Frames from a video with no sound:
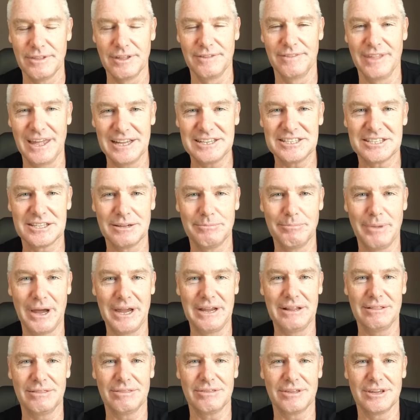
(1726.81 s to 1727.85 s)
then that's the
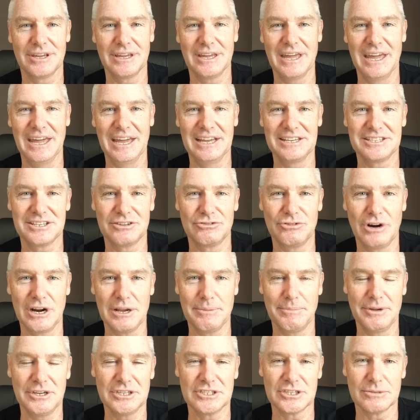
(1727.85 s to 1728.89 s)
main thing as a
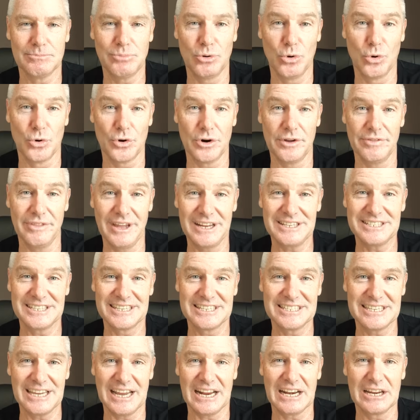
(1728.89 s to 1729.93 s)
rugby supporter. And that's
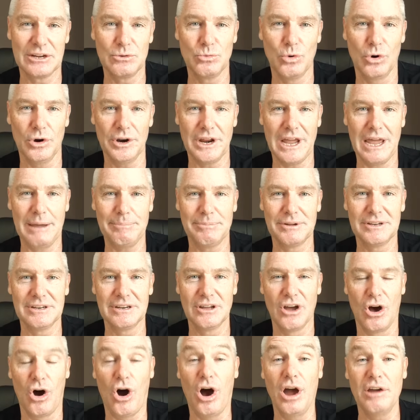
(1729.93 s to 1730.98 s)
exactly what
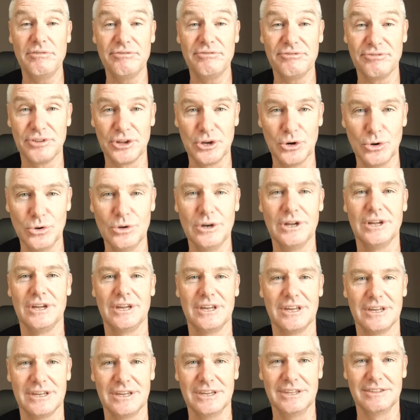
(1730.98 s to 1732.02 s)
happened, I feel,
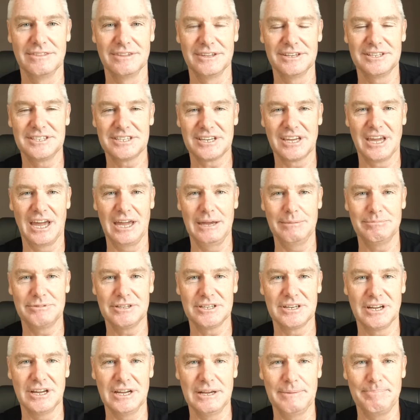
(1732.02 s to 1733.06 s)
in this game
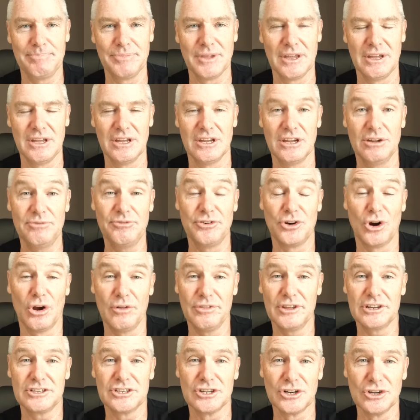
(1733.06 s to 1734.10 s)
today. If you're on
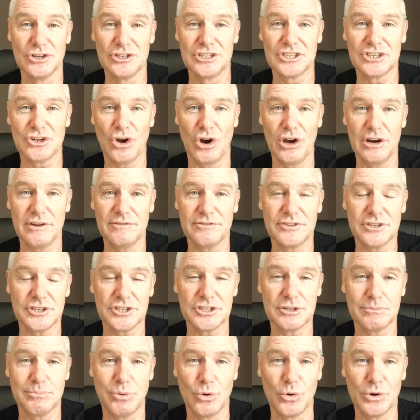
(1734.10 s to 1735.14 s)
the Toulouse side of the
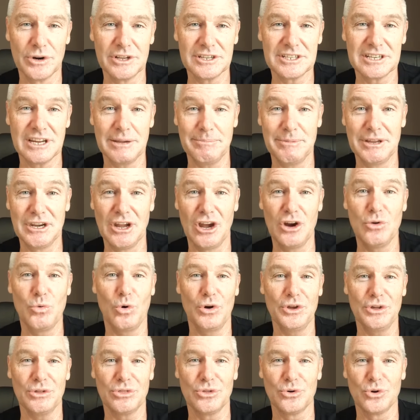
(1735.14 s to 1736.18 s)
supporters, let me know
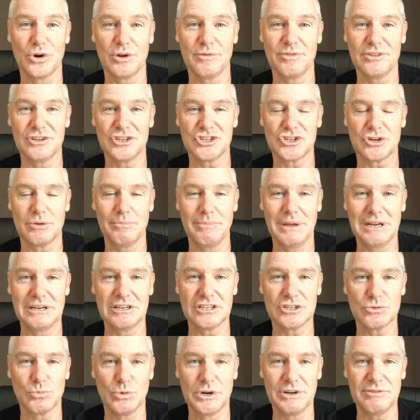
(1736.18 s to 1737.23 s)
what you thought of this
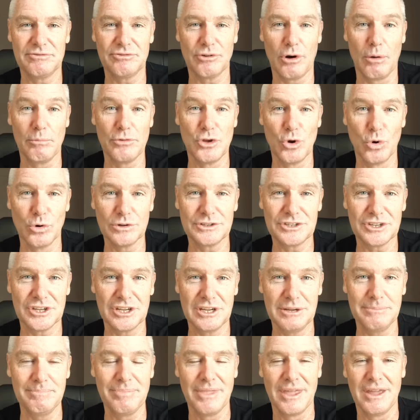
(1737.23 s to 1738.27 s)
tremendous win from your
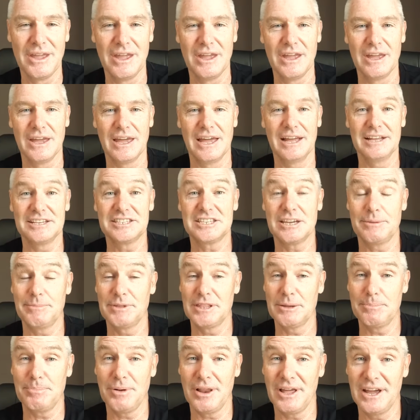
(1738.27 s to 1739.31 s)
team. Some of
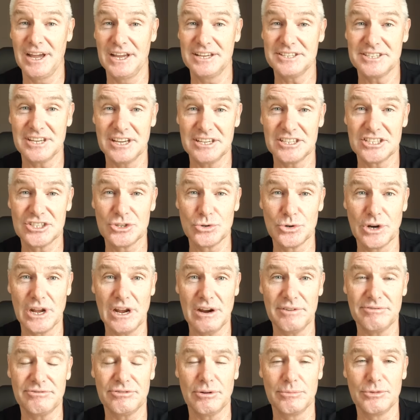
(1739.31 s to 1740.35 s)
the players that stood
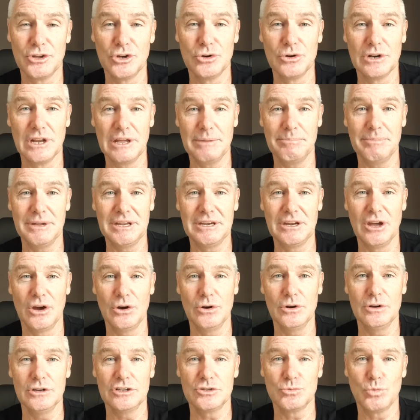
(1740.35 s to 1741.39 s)
out from you, let me know
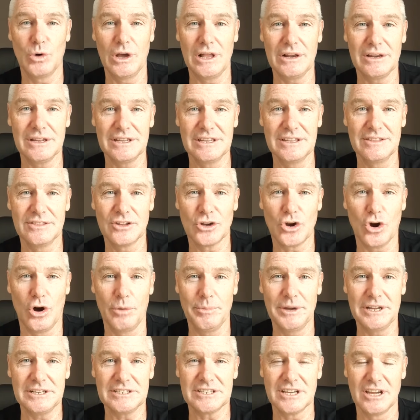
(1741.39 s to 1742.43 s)
as well in the
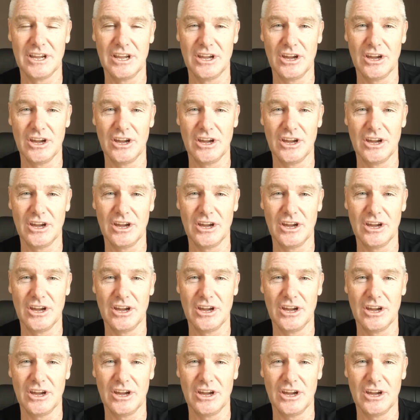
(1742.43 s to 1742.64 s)
comments.